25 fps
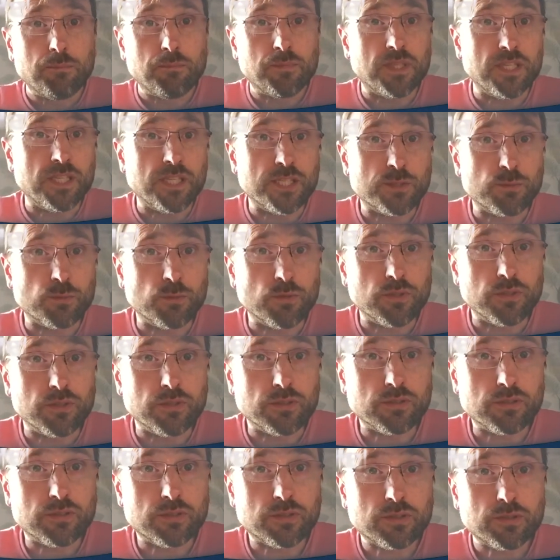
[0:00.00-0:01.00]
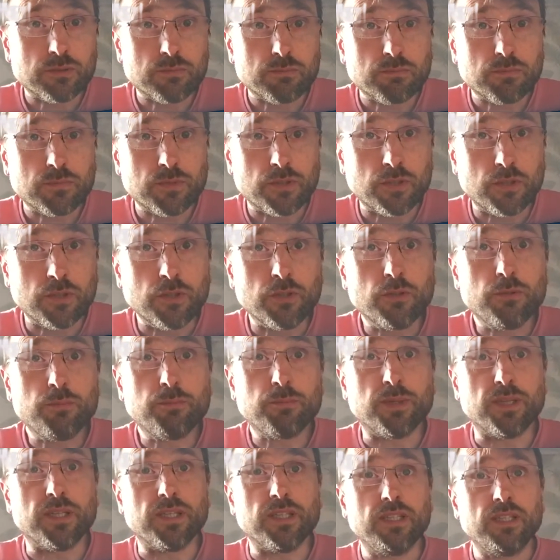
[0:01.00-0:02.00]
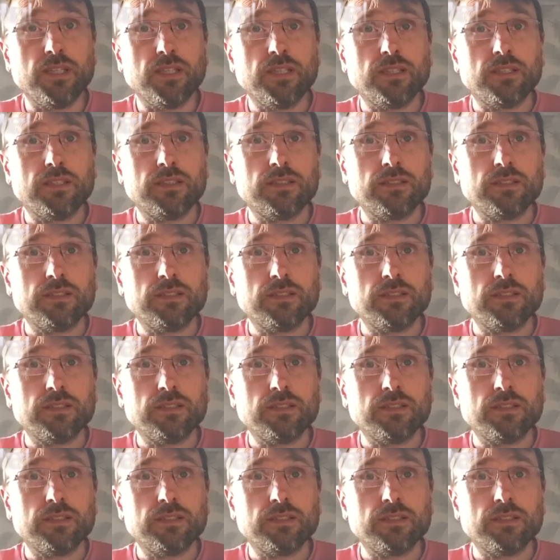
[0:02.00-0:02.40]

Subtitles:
These words could be